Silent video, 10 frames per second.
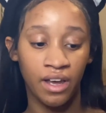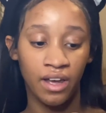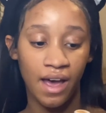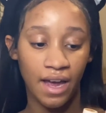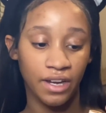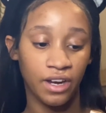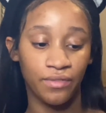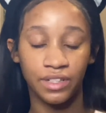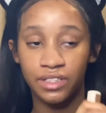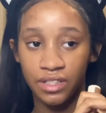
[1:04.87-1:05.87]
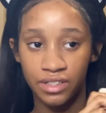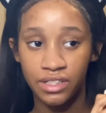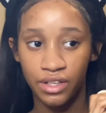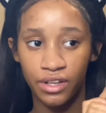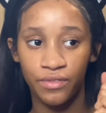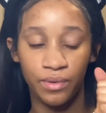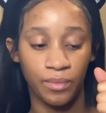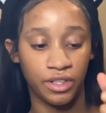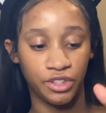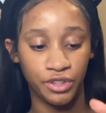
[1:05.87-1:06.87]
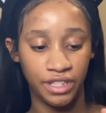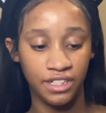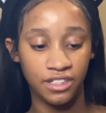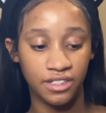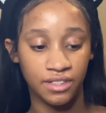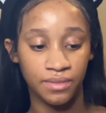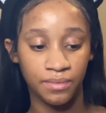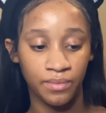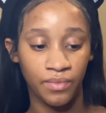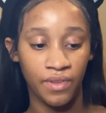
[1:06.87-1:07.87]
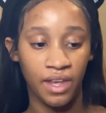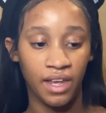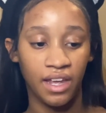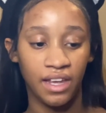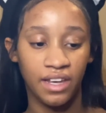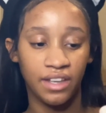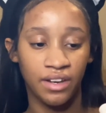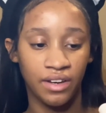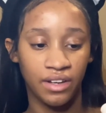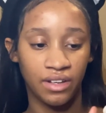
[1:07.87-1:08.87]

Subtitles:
High Coverage Concealer from Catrice in